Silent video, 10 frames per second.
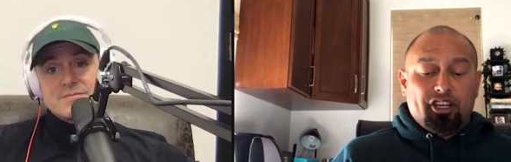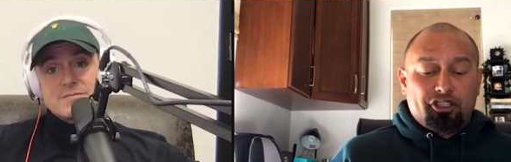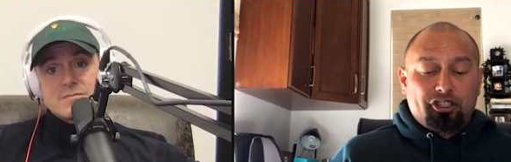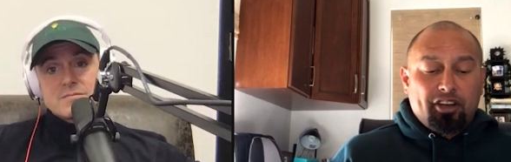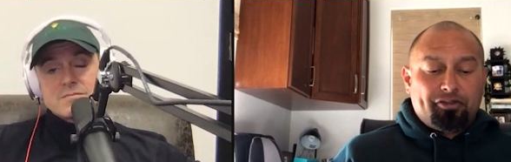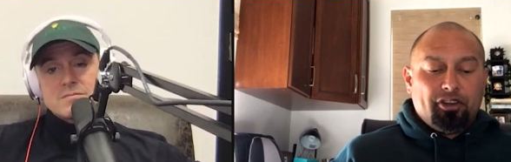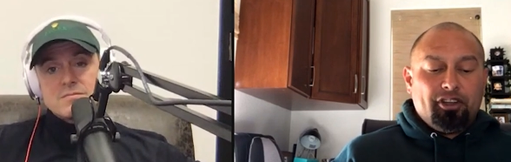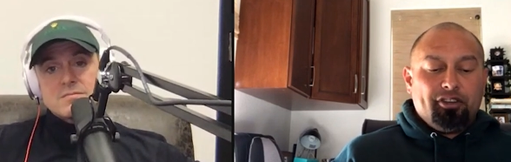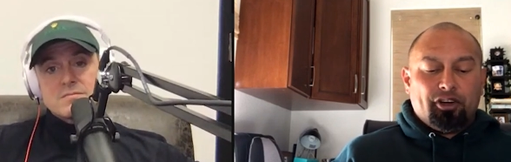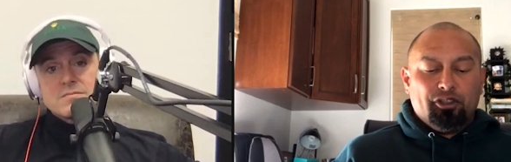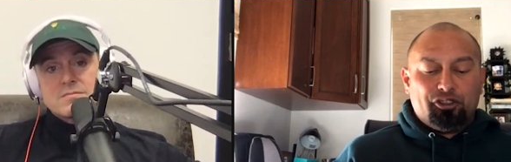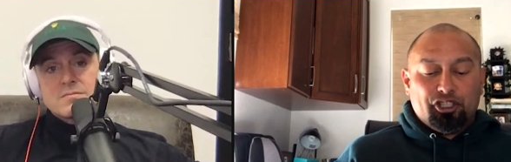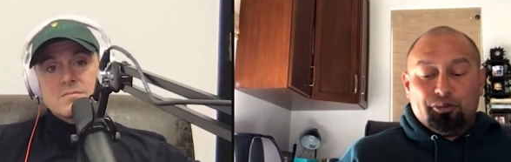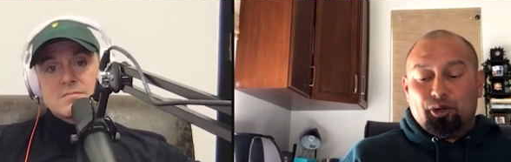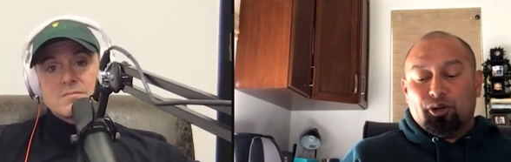Speaker 1: it's definitely fun to
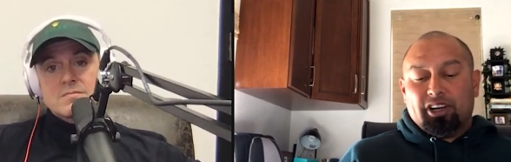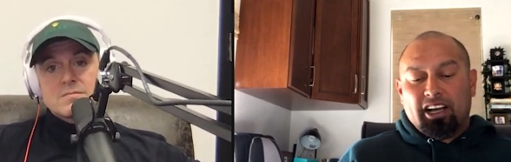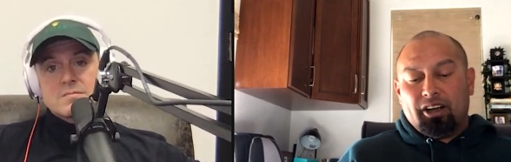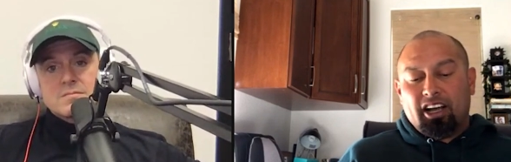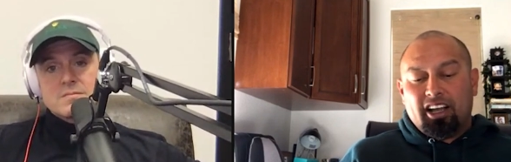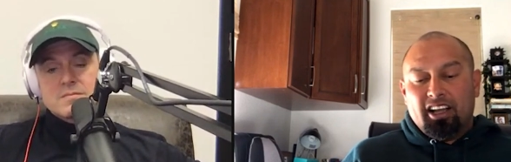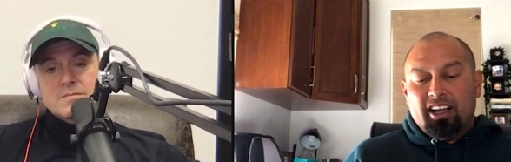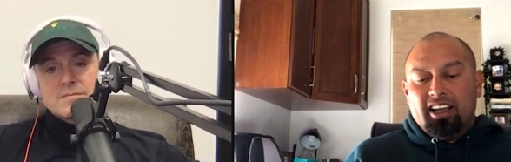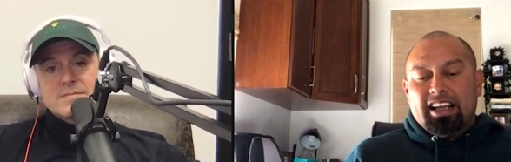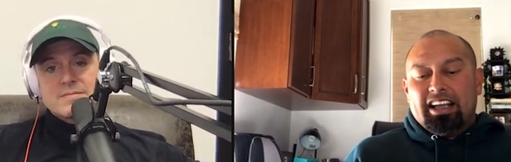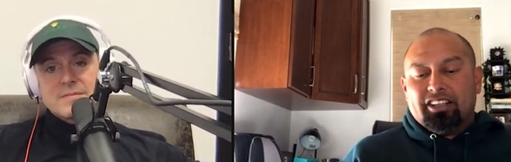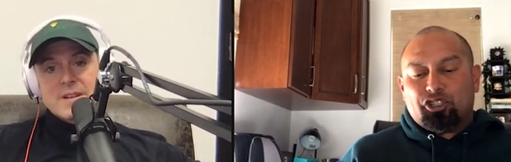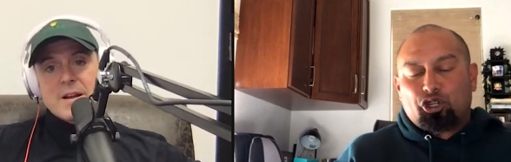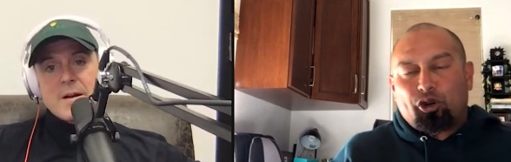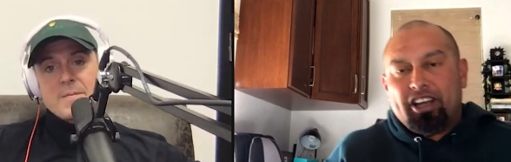see the mold. I. I
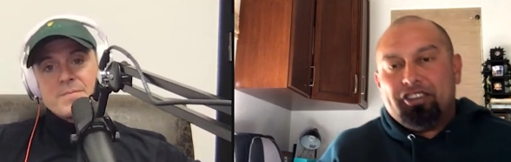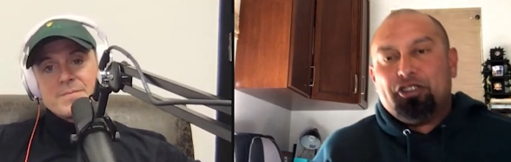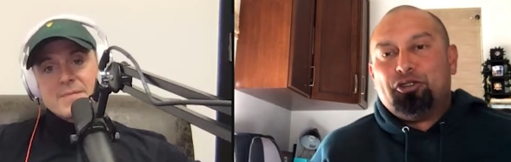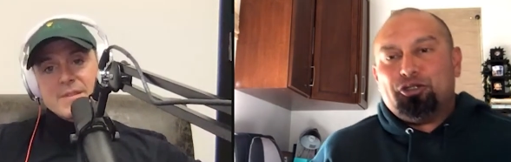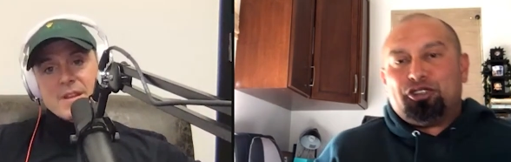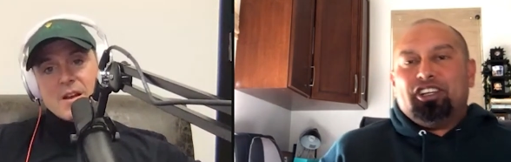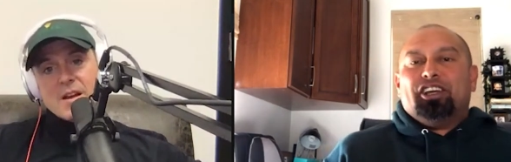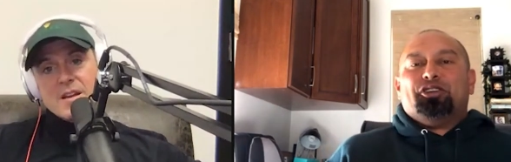It's crazy to see,